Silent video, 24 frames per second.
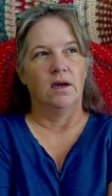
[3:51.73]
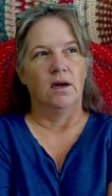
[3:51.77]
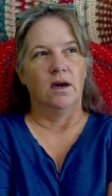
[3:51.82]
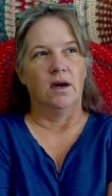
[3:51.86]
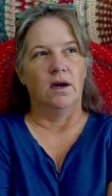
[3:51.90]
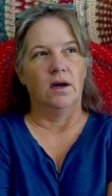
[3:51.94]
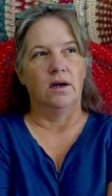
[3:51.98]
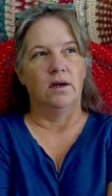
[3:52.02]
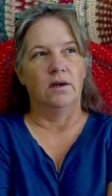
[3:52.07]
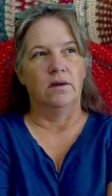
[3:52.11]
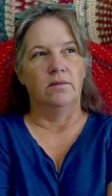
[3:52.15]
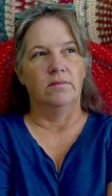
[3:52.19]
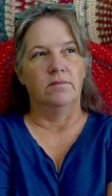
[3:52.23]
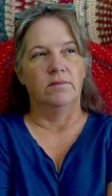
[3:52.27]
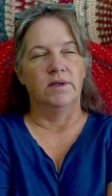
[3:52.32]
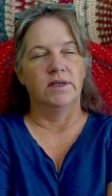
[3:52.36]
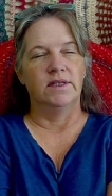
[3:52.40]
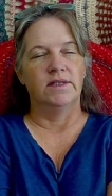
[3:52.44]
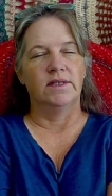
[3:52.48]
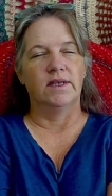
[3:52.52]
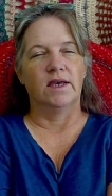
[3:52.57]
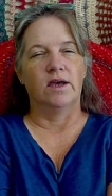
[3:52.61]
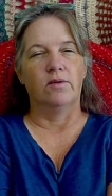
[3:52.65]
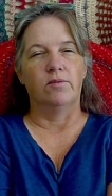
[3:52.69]
Um,
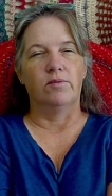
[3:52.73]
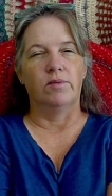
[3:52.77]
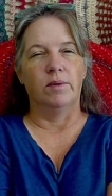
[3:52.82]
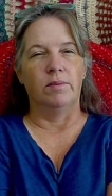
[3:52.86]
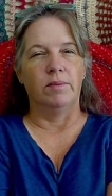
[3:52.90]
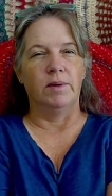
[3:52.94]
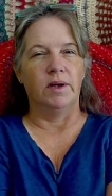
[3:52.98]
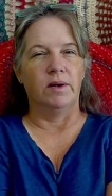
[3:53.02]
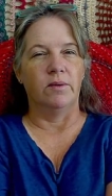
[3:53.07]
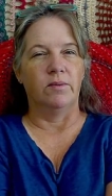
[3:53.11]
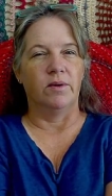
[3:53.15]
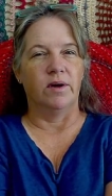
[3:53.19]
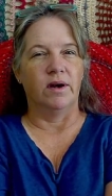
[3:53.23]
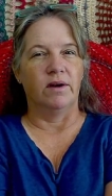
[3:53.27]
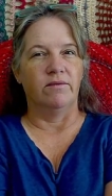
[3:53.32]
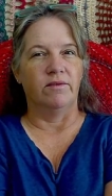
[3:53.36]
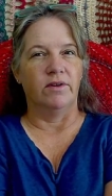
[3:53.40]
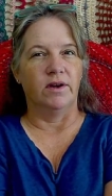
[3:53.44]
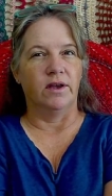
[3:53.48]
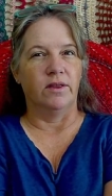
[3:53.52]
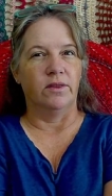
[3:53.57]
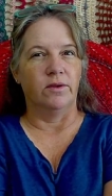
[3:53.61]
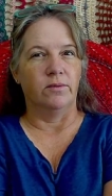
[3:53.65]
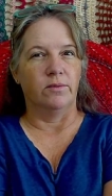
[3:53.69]
it's like a ribbing where
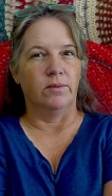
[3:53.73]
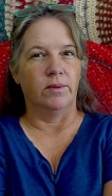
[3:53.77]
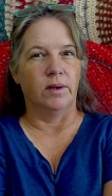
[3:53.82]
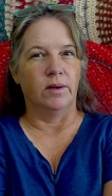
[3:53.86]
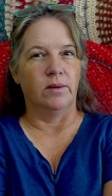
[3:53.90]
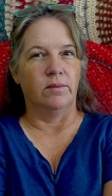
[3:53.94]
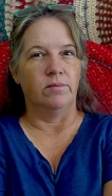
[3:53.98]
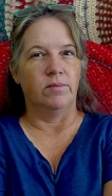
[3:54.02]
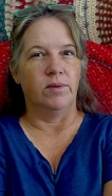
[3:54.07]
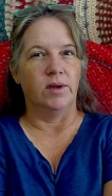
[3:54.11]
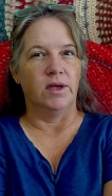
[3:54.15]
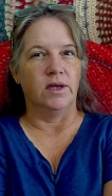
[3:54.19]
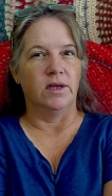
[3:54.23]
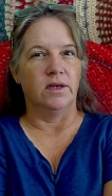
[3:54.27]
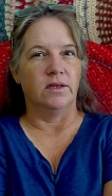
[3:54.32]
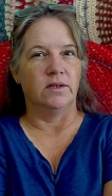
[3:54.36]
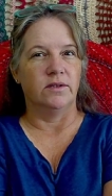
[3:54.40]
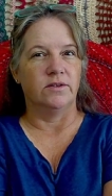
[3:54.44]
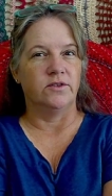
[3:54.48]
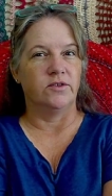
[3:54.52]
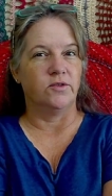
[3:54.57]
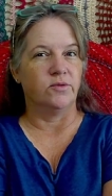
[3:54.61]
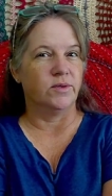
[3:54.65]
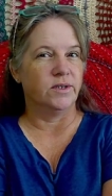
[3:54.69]
every other rib
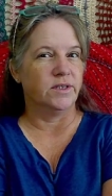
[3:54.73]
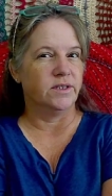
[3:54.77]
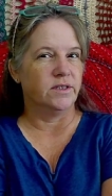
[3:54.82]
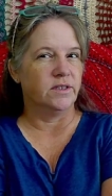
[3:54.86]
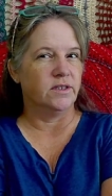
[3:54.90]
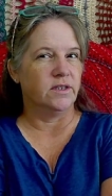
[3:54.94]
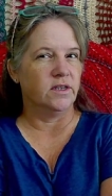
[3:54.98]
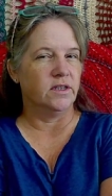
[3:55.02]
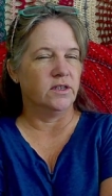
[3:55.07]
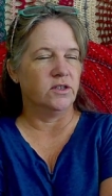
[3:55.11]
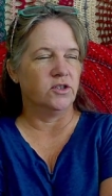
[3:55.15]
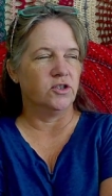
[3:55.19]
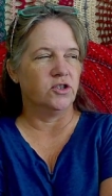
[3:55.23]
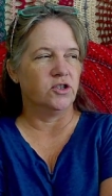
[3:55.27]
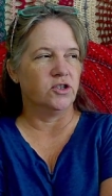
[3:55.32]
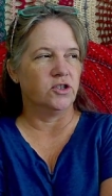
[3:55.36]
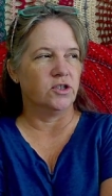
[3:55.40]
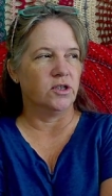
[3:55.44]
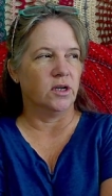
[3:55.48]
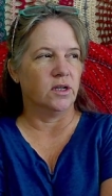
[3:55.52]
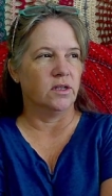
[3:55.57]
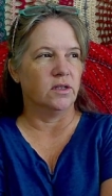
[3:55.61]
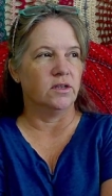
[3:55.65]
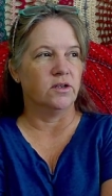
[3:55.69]
is twist stitch,
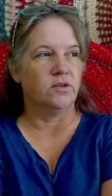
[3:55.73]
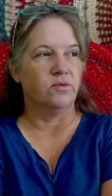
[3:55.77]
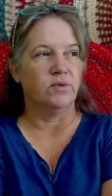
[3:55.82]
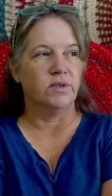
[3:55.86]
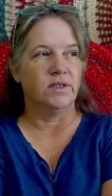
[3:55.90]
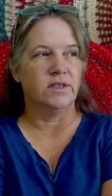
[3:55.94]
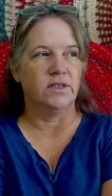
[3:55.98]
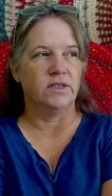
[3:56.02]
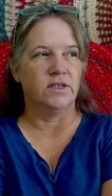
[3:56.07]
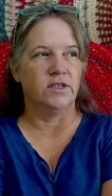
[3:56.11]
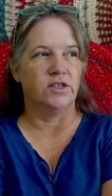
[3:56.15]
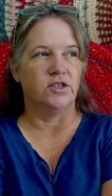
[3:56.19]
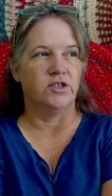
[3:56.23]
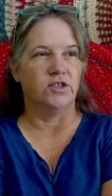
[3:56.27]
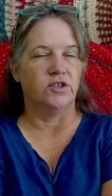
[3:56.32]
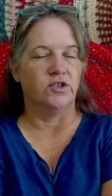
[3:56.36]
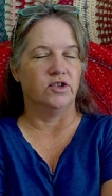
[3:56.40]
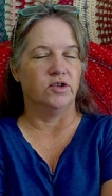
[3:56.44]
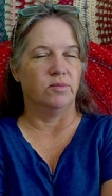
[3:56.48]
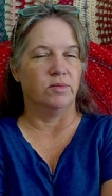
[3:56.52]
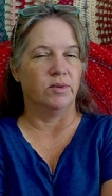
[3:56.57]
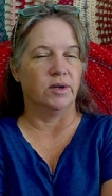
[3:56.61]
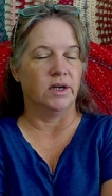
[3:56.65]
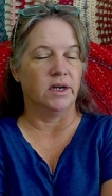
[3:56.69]
and the twist stitch is
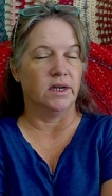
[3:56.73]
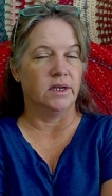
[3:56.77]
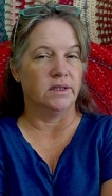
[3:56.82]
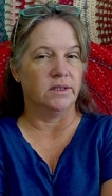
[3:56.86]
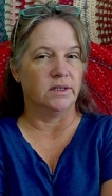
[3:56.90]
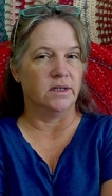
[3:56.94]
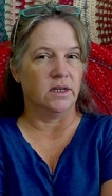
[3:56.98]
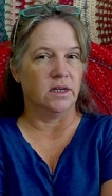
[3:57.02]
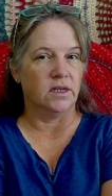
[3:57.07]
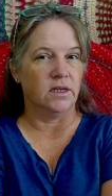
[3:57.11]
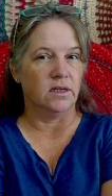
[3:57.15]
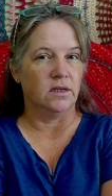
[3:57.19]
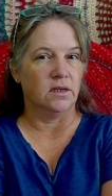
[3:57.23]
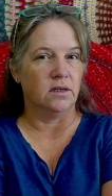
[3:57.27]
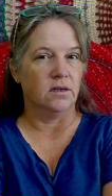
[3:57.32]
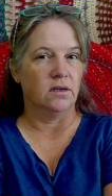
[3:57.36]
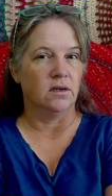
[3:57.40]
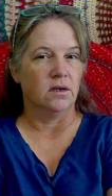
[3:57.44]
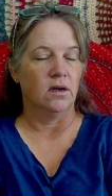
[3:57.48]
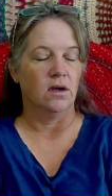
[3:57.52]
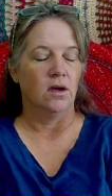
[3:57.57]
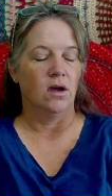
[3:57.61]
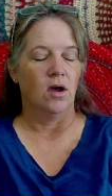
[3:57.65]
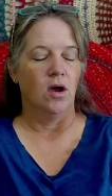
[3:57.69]
super easy.
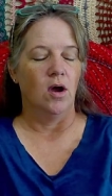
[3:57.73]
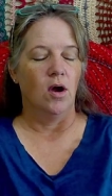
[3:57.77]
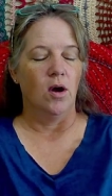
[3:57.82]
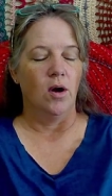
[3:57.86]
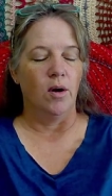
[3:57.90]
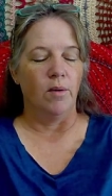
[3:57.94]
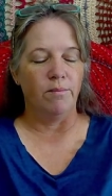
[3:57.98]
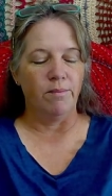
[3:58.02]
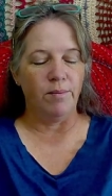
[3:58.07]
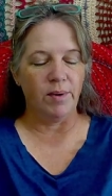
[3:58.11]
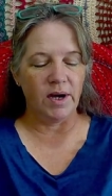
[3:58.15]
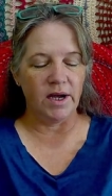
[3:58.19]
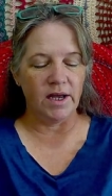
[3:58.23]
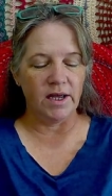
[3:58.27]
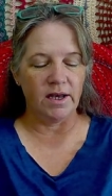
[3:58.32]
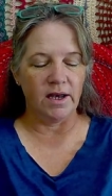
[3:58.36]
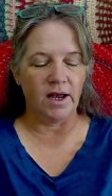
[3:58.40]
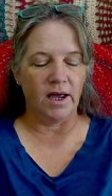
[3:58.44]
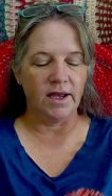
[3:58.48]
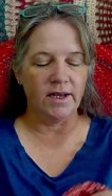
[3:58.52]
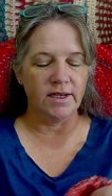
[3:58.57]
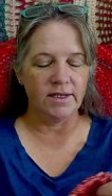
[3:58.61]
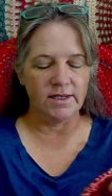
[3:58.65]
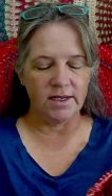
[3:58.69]
But
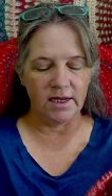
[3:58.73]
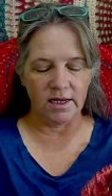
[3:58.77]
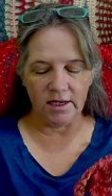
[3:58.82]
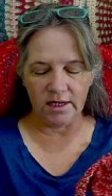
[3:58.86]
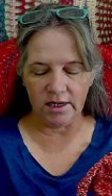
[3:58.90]
I tell